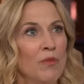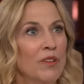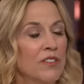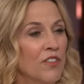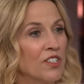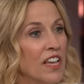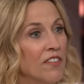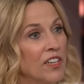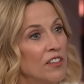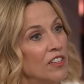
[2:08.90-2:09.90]
we went to First
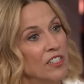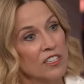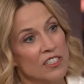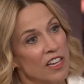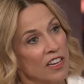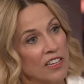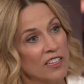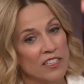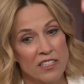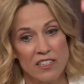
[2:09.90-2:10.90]
Avenue and just like,
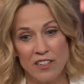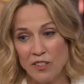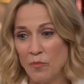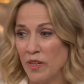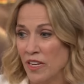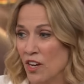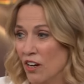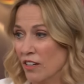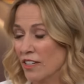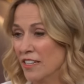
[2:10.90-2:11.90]
excuse me,
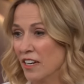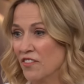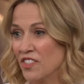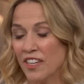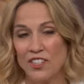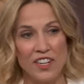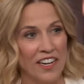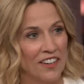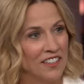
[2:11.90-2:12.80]
y'all can get off the stage now.